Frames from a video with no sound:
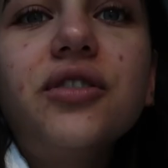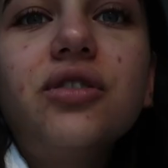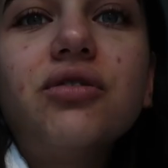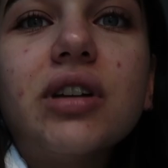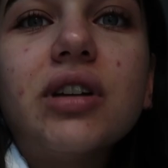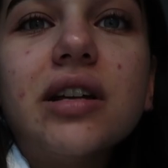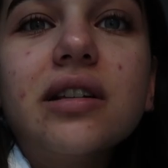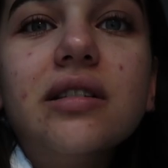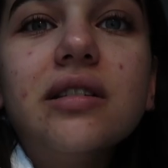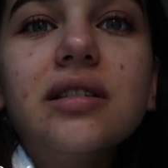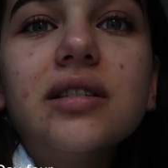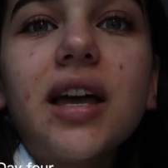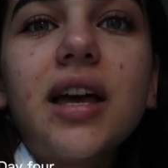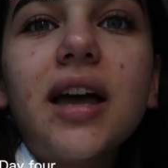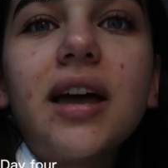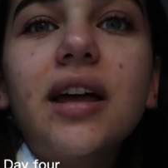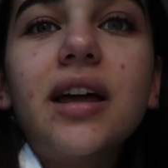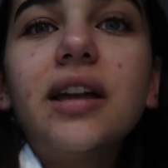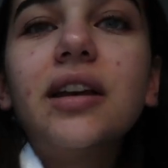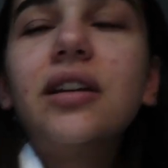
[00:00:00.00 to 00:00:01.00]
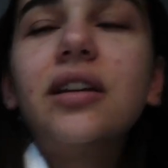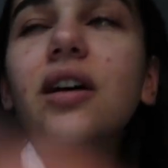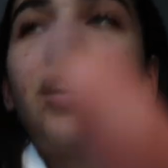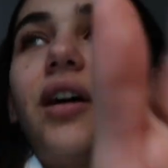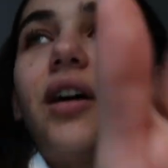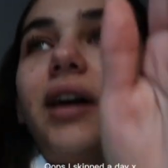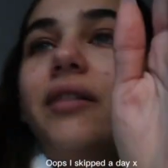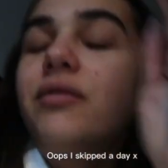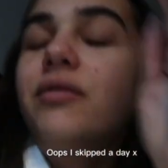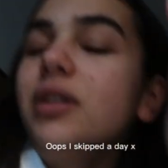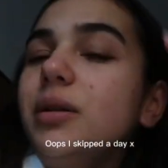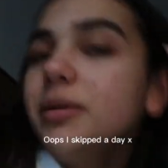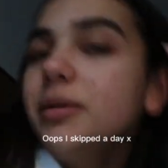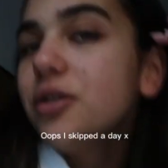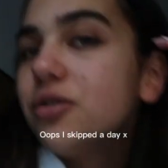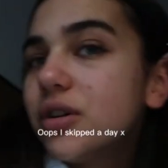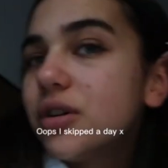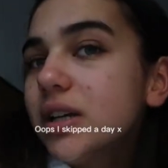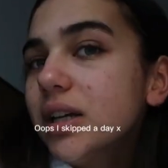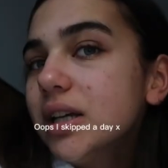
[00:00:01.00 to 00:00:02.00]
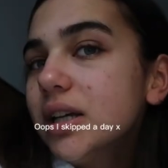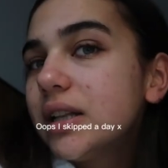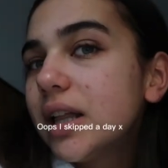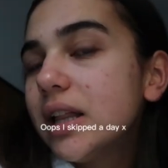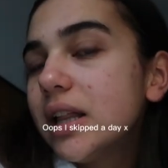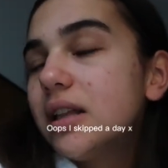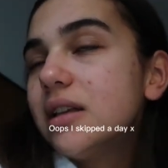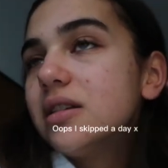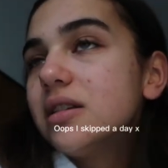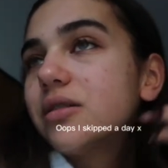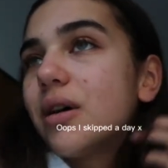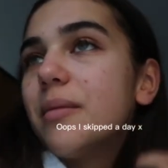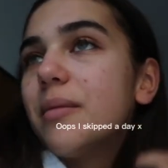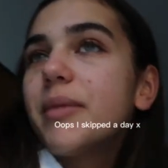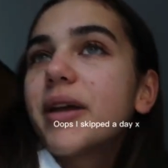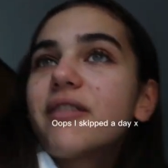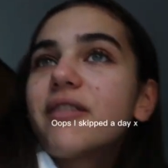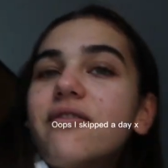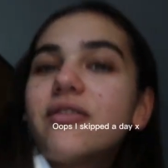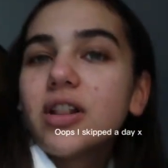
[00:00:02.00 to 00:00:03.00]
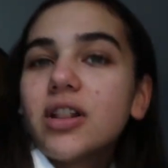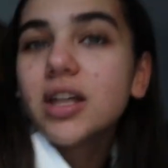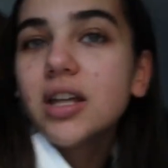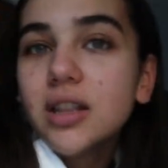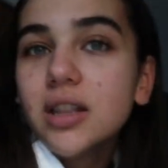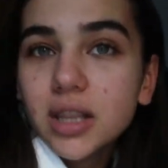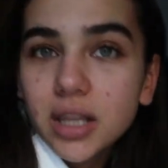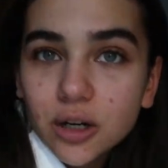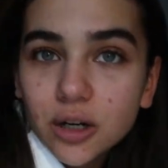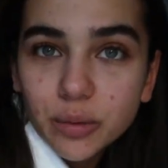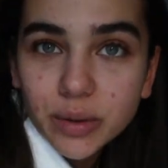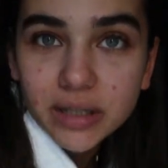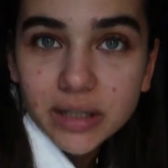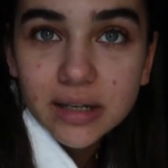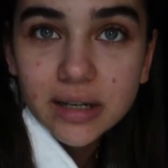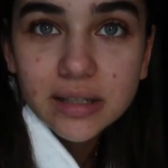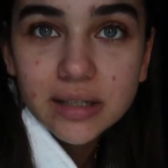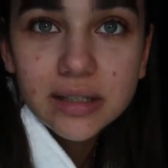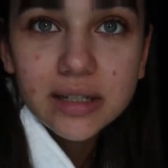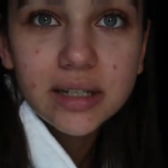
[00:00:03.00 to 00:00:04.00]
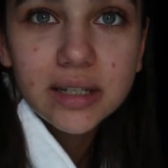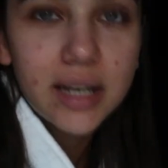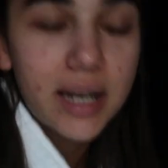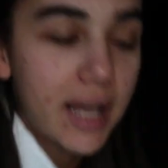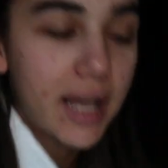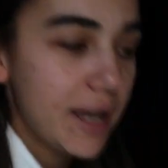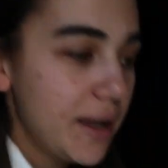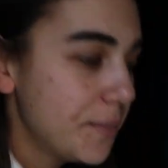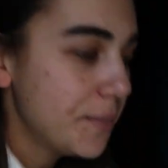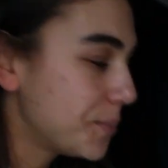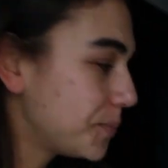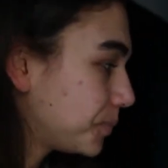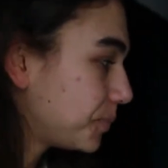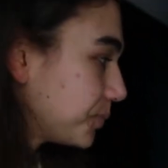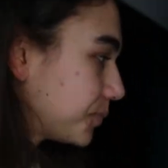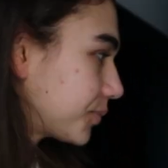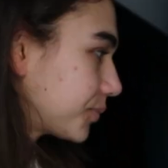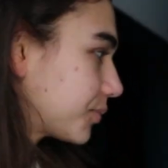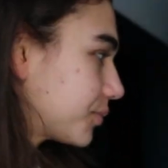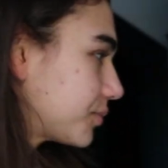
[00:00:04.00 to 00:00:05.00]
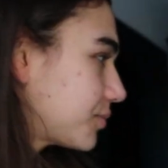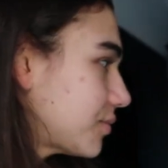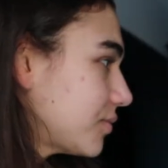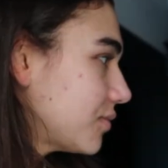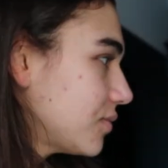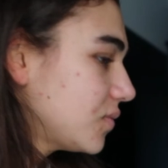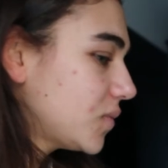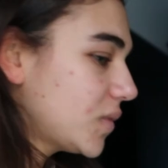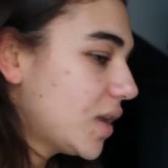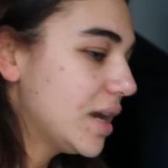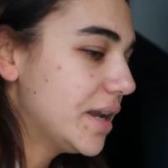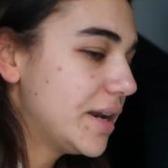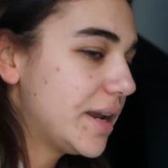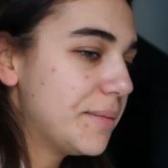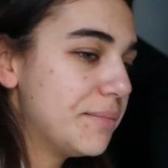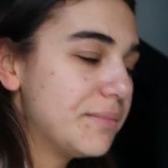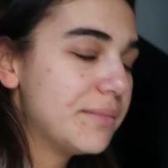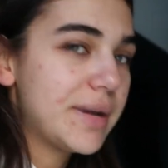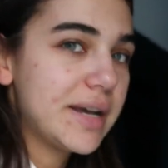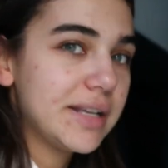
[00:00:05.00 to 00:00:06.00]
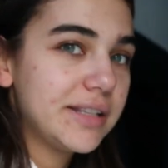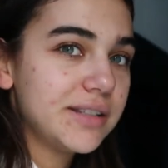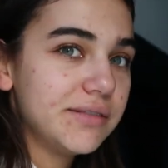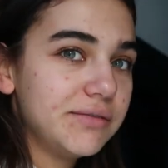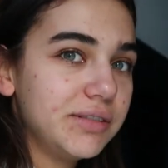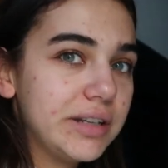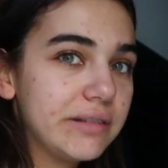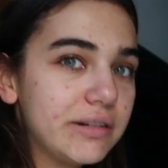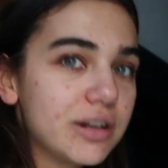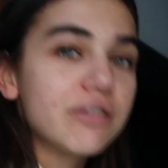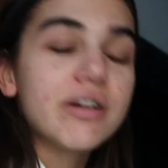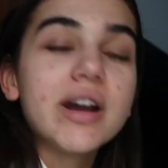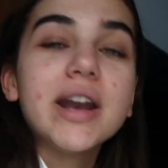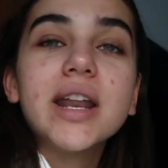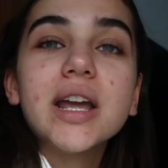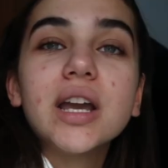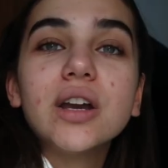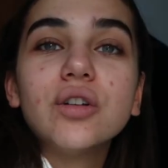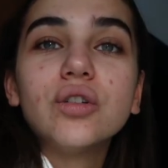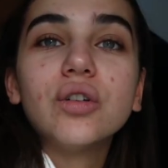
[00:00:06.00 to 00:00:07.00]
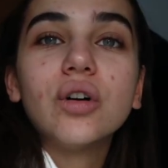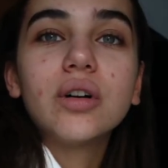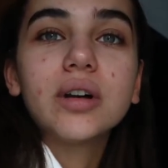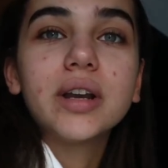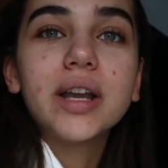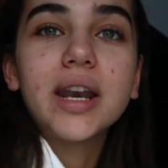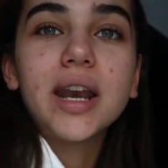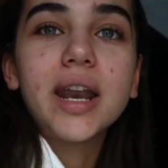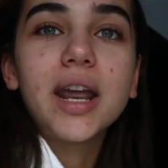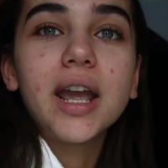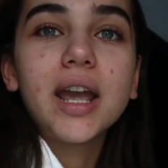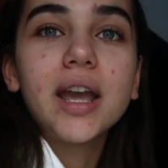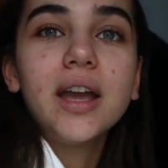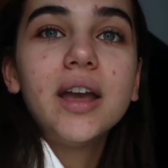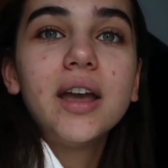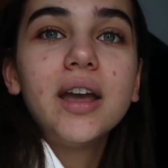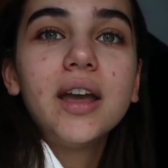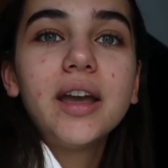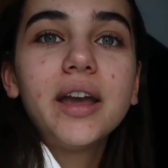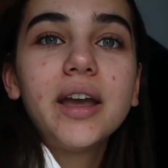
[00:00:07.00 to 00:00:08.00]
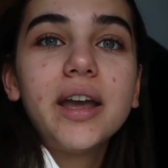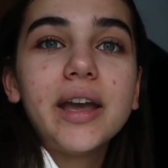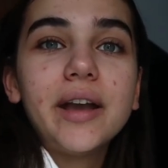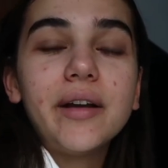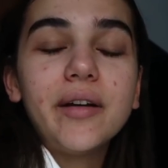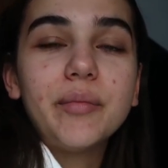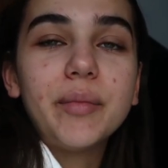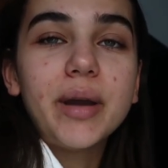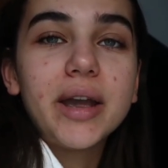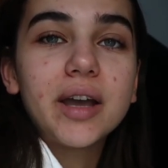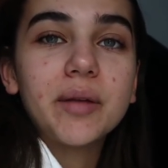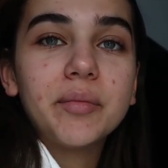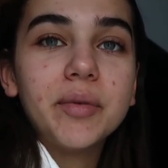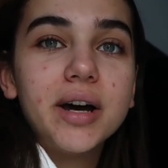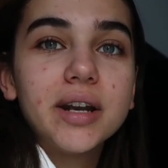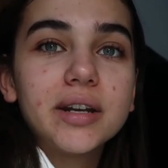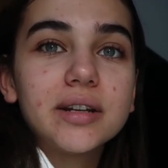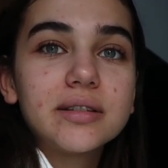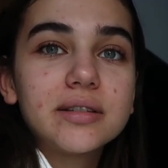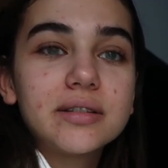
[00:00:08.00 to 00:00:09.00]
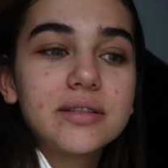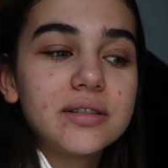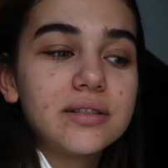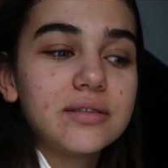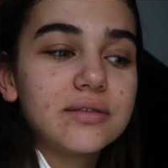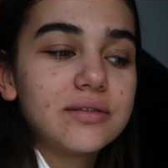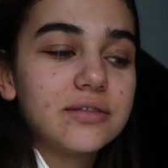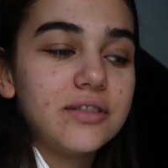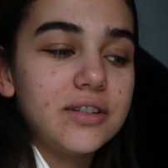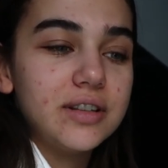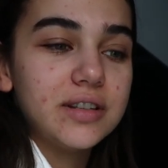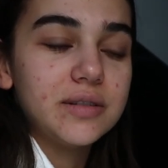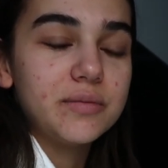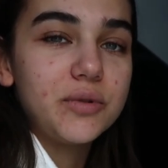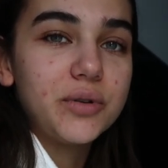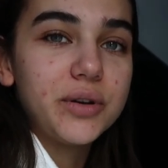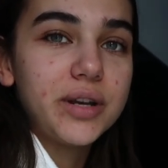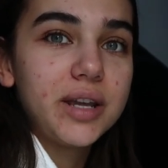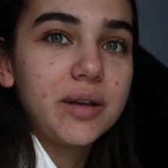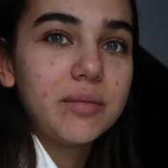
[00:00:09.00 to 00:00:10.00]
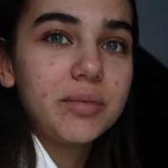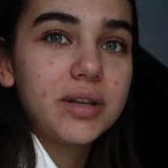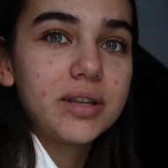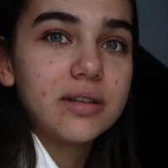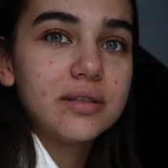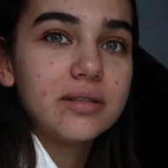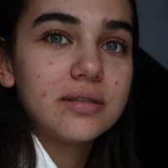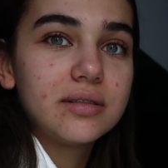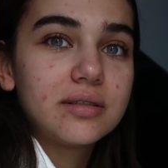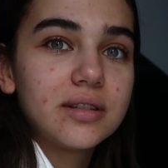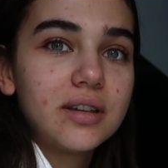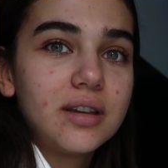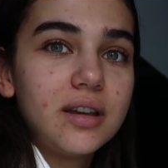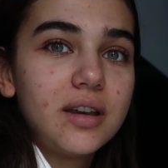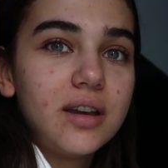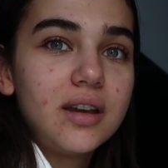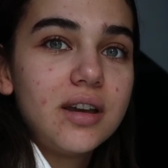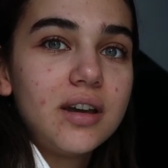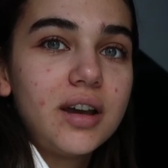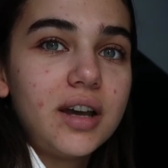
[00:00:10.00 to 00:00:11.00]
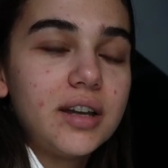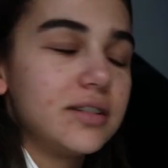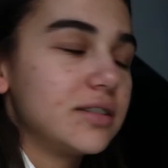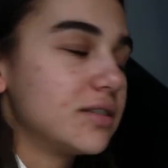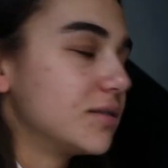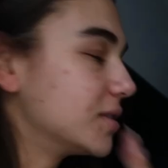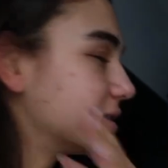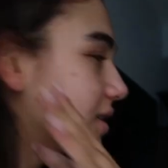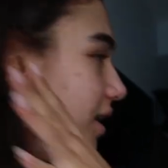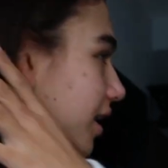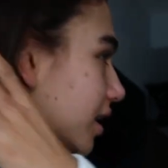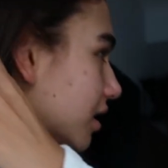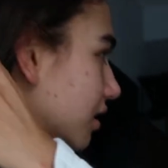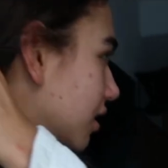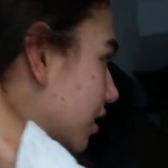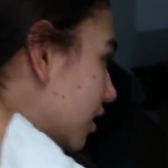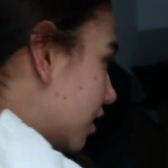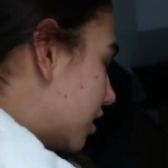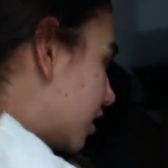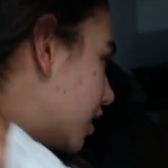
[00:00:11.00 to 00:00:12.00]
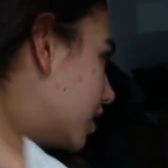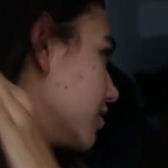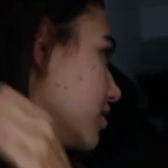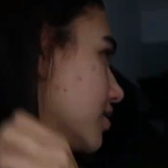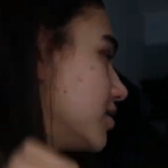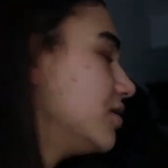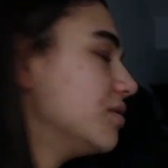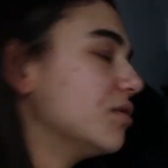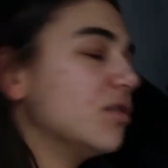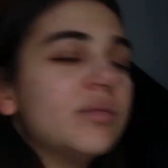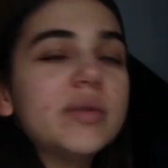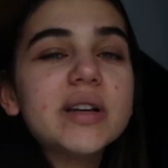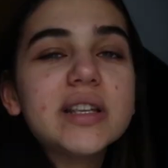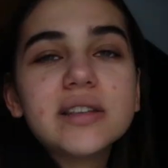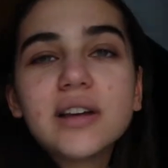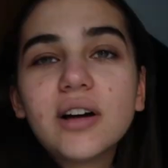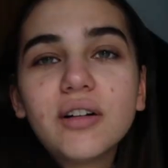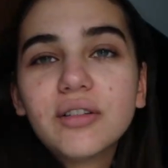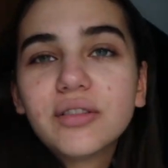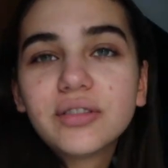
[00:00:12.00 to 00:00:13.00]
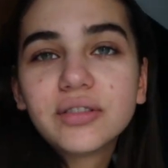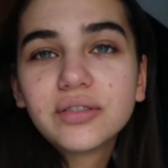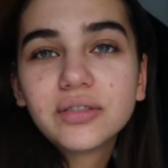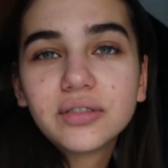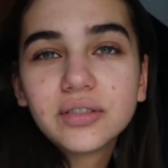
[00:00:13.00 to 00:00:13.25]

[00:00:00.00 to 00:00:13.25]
a few drinks, and I haven't really been drinking lately, so I'm, like, feeling a little bit dusty today. And I'm massively regretting not getting a hair and makeup artist for this morning because I just was like, oh, I'll just do it myself.